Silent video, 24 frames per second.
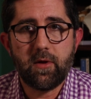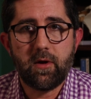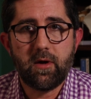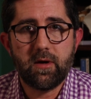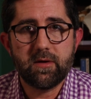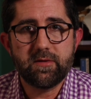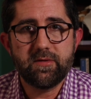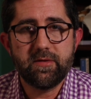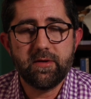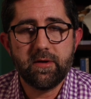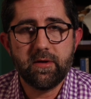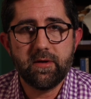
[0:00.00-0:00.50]

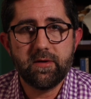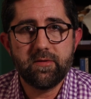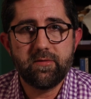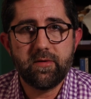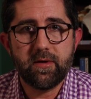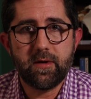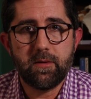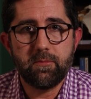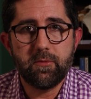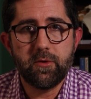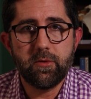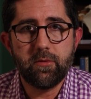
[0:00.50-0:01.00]
vlog series
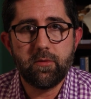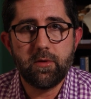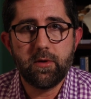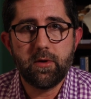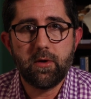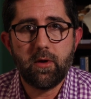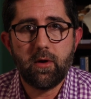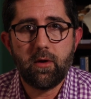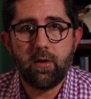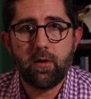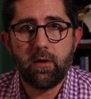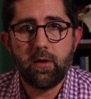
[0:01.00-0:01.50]
that I'm
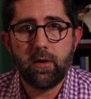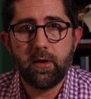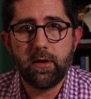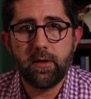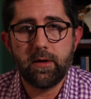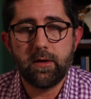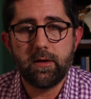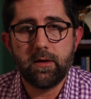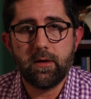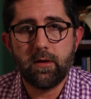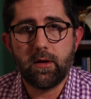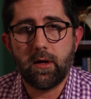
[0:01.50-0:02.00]
doing
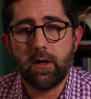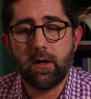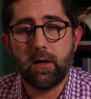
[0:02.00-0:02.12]
on